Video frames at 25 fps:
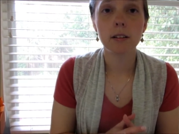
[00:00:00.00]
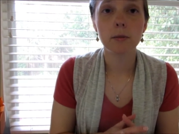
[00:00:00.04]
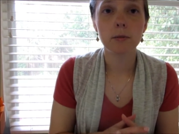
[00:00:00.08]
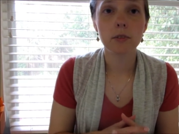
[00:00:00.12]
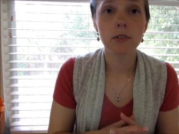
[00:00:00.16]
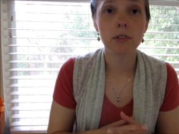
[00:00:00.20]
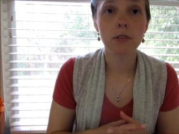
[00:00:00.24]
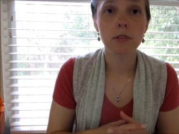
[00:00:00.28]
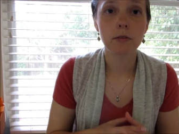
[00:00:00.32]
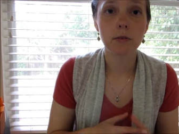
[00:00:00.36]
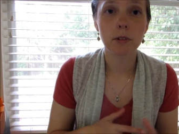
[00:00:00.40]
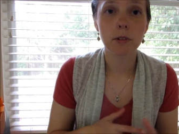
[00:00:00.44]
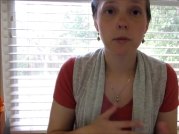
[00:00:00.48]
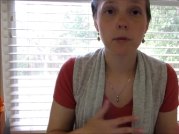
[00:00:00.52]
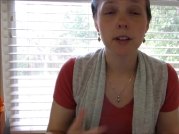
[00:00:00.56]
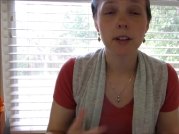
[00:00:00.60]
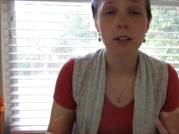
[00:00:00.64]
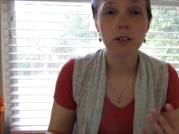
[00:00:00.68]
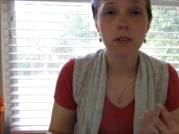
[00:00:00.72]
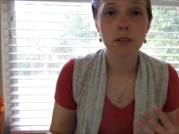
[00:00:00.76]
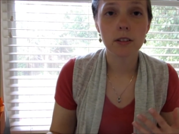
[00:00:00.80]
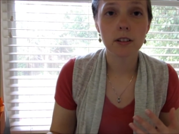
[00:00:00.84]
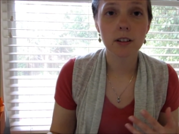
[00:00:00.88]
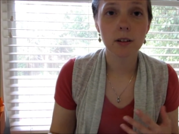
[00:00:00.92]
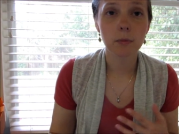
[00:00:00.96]
So when we
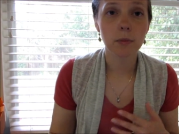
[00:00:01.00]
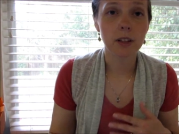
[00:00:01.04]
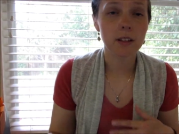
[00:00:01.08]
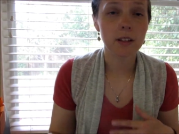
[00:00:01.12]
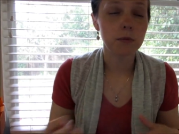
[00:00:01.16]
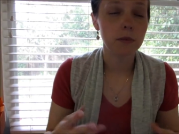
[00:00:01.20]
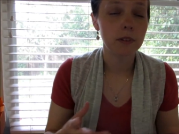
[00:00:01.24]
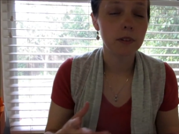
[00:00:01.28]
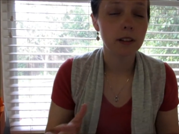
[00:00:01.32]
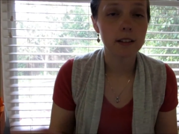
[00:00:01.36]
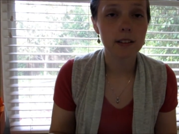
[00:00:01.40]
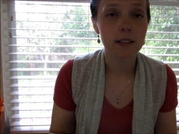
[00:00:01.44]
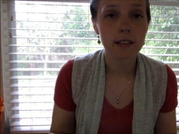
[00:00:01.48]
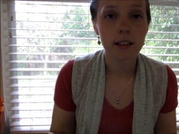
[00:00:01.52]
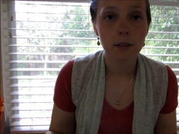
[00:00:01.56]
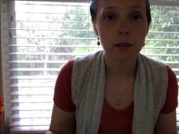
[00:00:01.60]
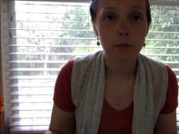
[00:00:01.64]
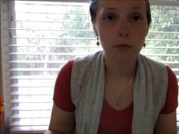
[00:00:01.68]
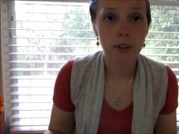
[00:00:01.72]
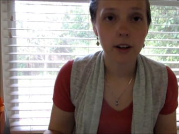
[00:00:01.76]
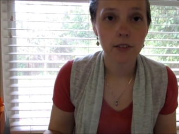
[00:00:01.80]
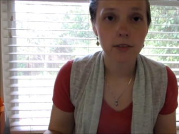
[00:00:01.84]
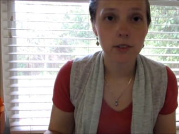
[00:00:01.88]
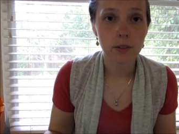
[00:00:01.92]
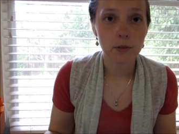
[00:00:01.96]
do come, that's one less thing
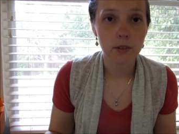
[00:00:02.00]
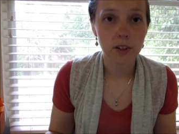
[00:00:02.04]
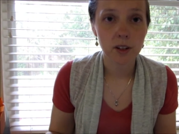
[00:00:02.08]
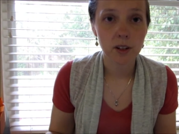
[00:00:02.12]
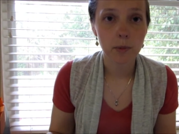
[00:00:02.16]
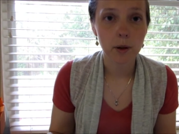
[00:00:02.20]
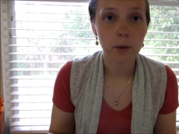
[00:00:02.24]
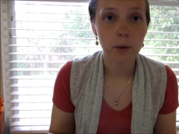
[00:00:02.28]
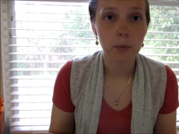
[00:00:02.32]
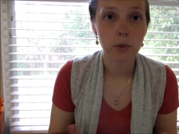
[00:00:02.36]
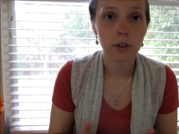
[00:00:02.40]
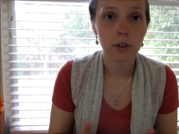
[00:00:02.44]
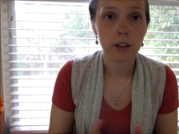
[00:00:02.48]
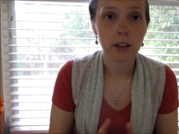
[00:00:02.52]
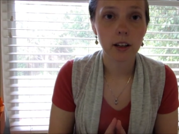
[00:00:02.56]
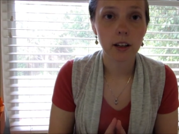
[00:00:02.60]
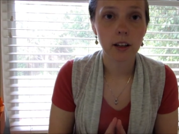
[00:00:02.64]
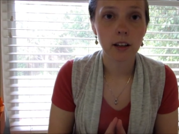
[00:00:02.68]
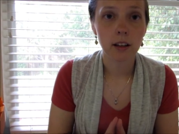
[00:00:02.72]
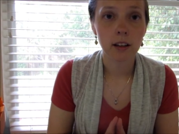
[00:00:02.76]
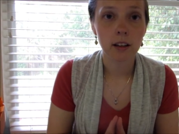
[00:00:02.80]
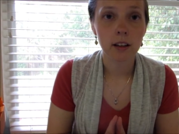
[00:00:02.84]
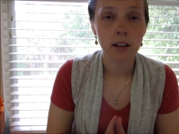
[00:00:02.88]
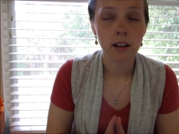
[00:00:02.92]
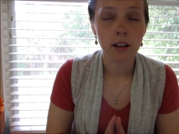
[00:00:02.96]
we have to worry about
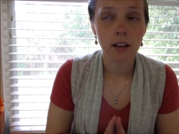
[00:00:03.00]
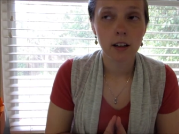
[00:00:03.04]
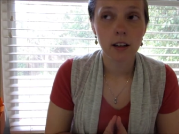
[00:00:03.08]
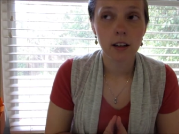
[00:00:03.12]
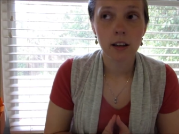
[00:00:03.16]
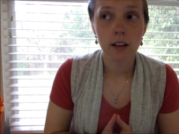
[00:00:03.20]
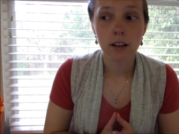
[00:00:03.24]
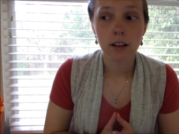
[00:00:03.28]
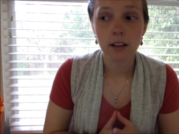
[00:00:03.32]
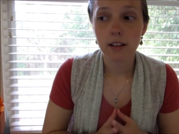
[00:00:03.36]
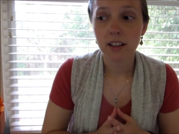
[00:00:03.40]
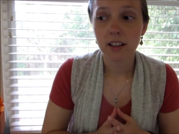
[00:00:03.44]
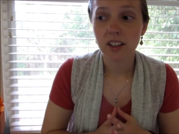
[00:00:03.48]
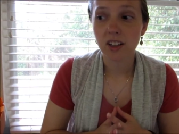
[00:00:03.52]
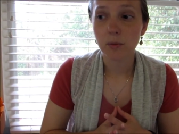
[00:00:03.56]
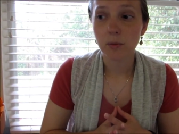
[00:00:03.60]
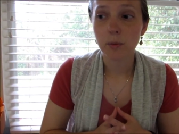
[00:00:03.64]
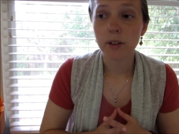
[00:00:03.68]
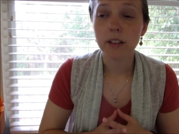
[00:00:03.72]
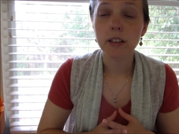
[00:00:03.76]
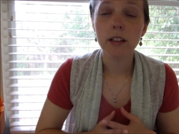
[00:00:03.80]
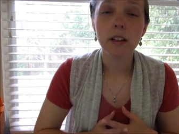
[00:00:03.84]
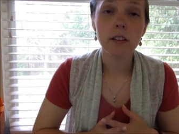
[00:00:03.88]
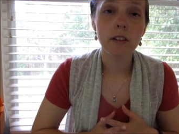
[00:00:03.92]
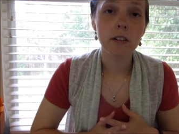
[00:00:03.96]
bringing.
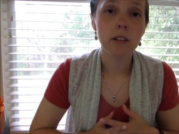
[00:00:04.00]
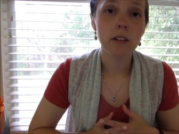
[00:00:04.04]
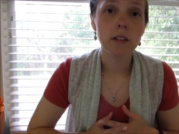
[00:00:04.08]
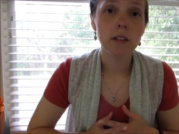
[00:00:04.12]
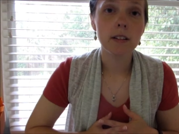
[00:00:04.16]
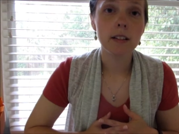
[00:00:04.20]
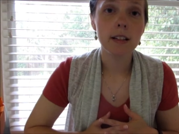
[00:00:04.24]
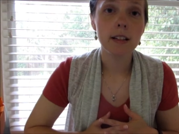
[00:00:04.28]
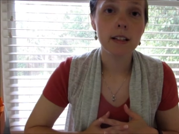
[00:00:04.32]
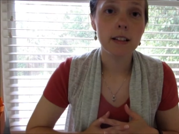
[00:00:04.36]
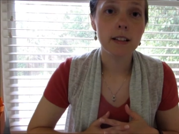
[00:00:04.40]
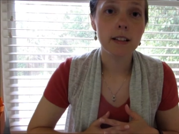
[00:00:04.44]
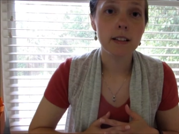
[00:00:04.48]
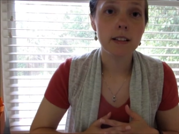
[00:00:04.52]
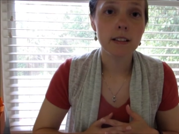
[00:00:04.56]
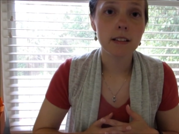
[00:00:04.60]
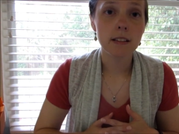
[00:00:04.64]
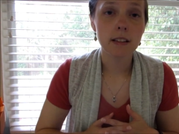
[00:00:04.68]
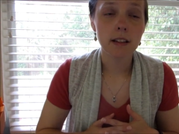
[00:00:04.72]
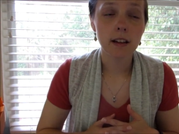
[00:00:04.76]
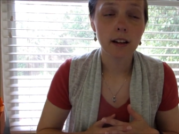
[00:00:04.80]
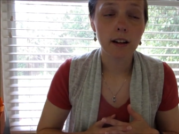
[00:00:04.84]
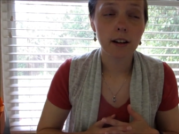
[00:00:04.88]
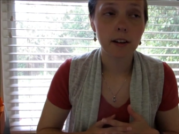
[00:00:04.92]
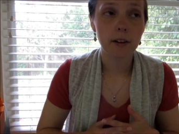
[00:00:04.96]
Another is,
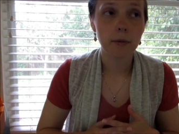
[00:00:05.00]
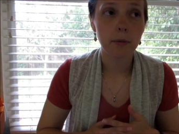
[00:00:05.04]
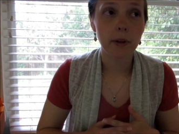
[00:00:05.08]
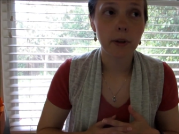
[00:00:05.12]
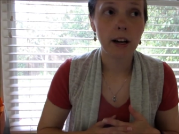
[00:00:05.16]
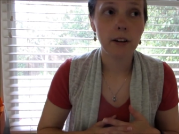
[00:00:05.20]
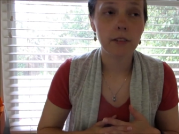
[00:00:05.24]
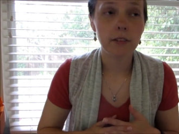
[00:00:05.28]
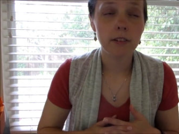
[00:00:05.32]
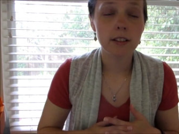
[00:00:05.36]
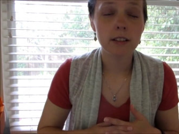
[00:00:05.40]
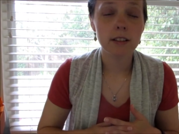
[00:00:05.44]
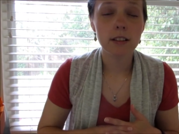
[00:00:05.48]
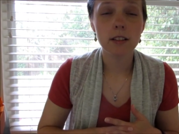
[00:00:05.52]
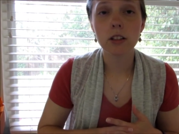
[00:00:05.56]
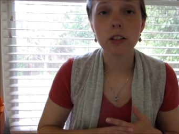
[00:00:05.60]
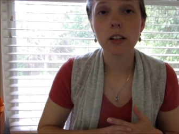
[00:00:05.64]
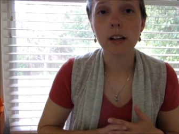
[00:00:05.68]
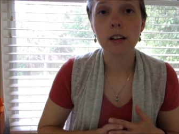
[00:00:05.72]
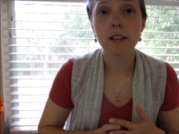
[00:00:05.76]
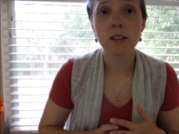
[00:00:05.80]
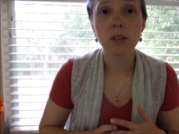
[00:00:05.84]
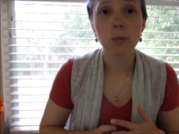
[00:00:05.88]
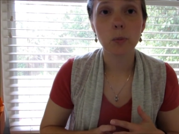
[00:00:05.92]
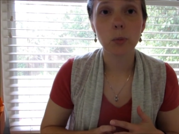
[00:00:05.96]
I would
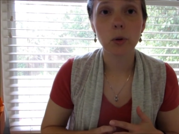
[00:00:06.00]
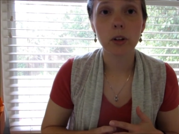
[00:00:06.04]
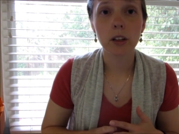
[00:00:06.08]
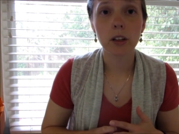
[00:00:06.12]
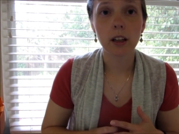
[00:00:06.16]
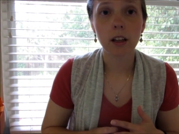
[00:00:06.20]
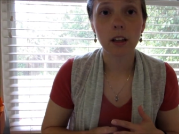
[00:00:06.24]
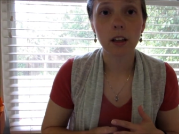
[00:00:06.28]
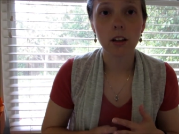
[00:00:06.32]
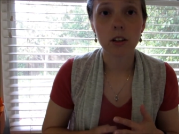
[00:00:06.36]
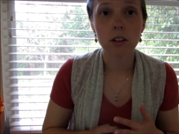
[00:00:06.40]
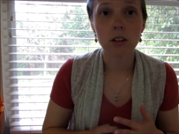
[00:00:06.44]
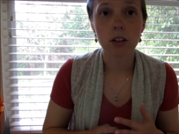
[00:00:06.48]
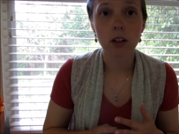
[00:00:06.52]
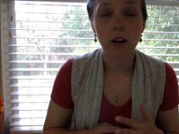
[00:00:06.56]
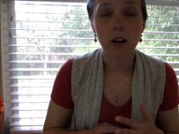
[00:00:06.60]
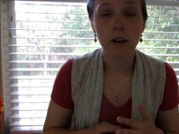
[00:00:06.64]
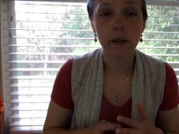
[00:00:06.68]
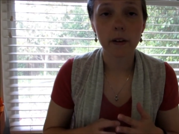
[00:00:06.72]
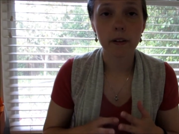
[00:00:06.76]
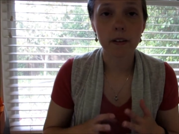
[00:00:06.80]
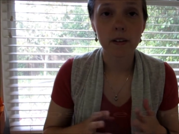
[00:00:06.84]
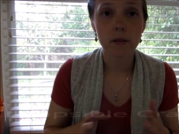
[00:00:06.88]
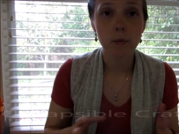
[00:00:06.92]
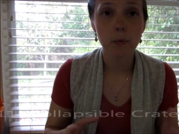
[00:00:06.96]
suggest bringing your
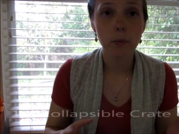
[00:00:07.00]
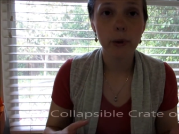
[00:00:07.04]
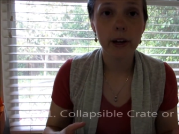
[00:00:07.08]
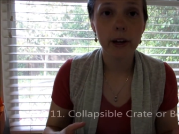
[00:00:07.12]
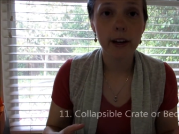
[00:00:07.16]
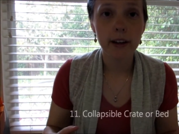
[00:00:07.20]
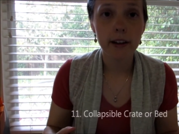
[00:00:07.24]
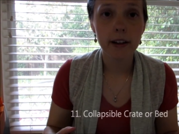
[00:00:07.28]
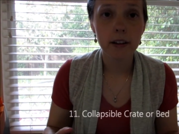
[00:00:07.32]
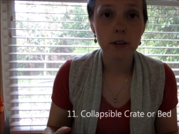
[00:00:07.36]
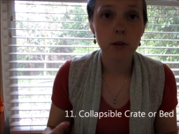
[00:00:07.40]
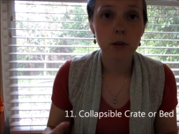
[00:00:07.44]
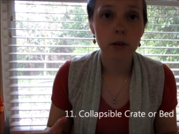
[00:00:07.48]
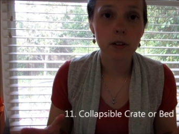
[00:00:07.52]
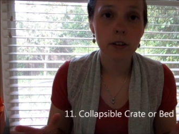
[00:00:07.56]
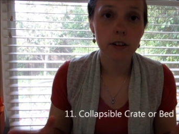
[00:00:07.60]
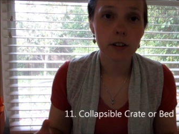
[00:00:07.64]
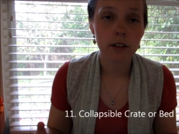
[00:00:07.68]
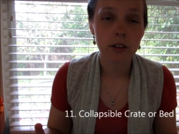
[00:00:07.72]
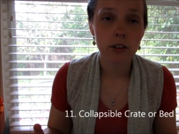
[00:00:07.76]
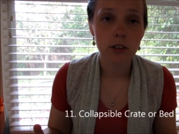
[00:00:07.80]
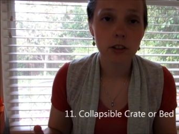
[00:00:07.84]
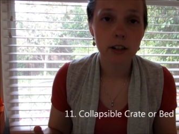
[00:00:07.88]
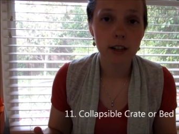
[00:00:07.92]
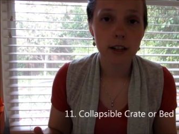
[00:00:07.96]
dog's bed or
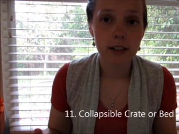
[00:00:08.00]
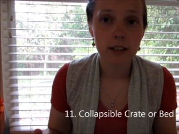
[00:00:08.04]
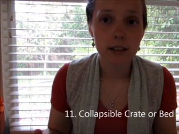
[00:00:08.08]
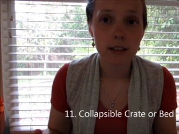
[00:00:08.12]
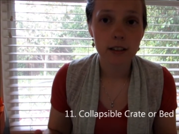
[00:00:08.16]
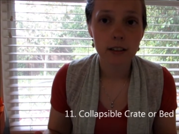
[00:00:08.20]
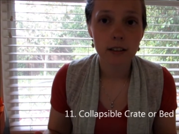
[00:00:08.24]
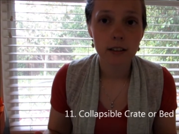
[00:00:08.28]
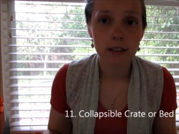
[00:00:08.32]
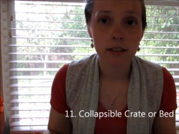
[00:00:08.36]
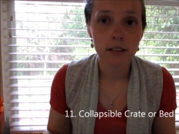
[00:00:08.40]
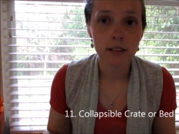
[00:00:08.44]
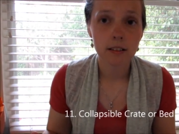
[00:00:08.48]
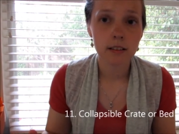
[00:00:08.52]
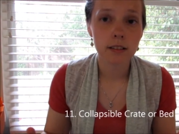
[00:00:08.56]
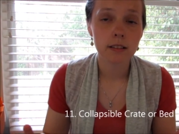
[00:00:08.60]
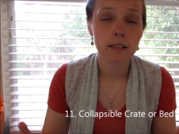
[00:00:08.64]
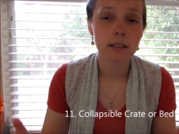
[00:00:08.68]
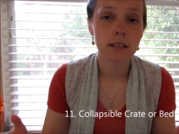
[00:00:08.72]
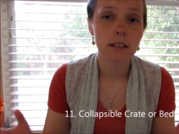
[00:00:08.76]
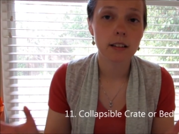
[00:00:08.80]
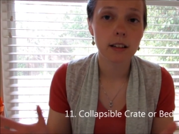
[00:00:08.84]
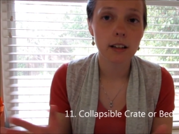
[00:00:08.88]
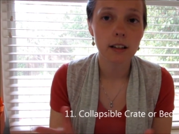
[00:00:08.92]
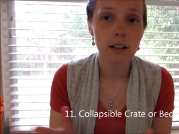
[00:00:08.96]
their crate.
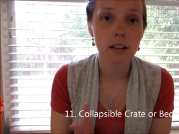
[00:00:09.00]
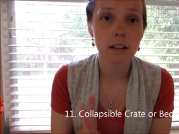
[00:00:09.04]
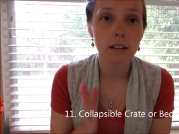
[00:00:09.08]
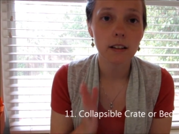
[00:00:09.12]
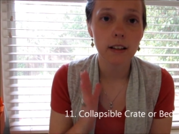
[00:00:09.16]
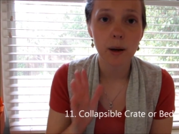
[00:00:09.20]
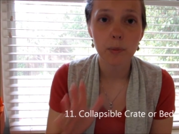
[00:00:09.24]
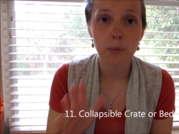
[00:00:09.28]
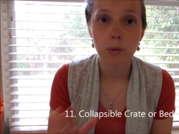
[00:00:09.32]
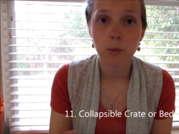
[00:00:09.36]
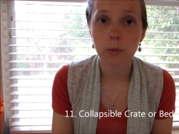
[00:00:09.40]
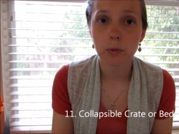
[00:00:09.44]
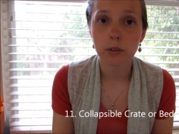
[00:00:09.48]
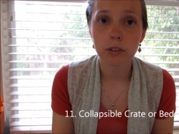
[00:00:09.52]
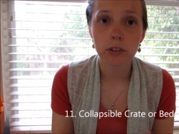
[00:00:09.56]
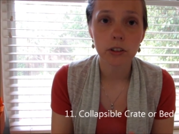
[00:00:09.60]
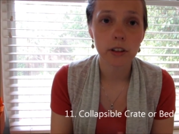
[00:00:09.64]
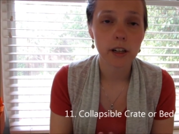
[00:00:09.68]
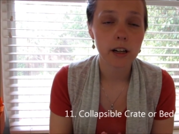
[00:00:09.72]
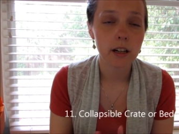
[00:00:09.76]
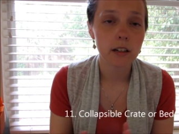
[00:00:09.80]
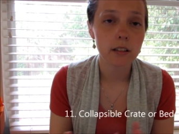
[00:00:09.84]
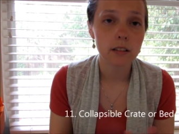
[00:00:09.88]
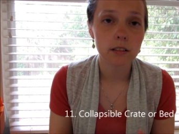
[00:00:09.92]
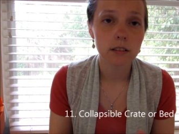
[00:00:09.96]
Get a collapsible
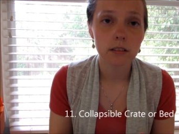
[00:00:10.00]
crate.